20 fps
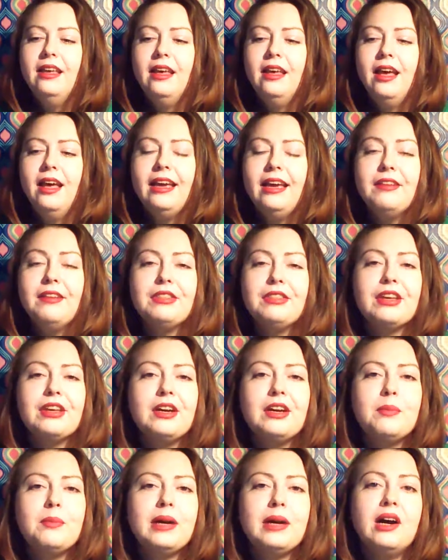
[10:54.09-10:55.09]
I even thought
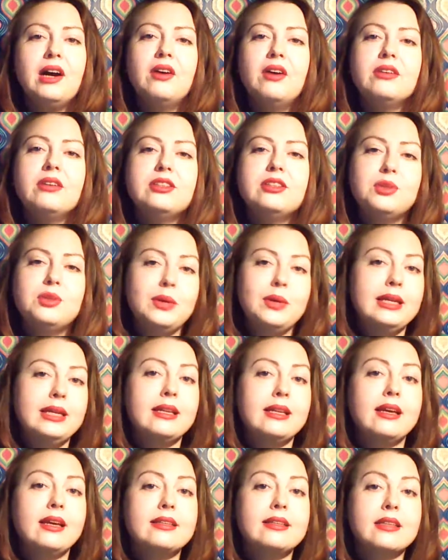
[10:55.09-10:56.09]
about doing
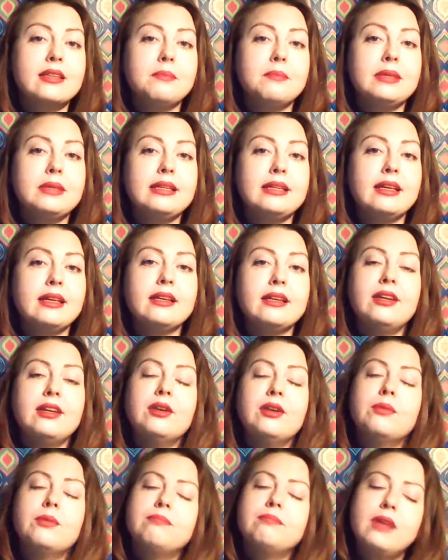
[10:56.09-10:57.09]
something
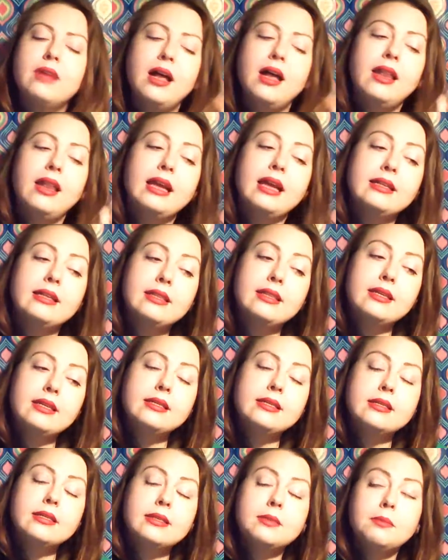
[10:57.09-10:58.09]
I liked
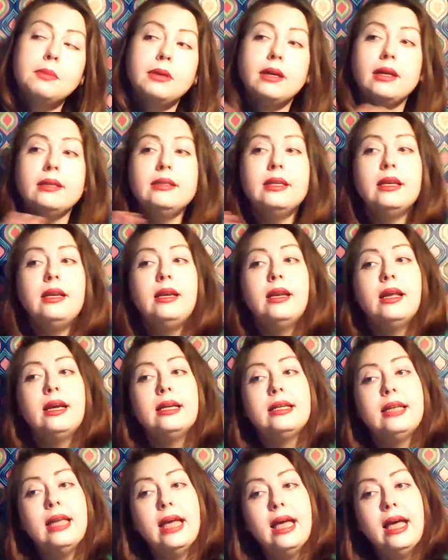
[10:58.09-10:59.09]
this, but I didn't
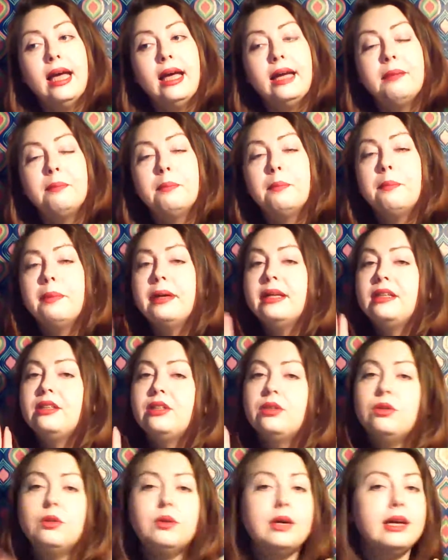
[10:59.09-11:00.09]
like that. But you
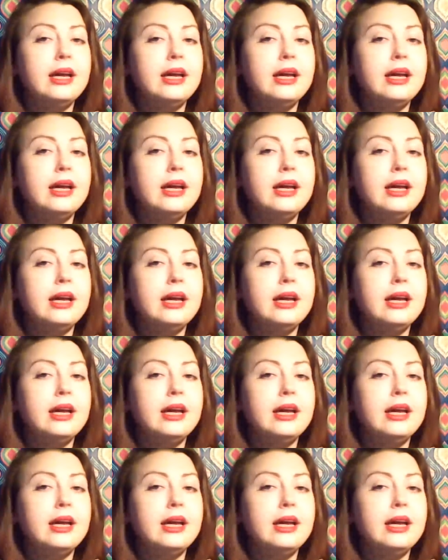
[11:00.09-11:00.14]
know what?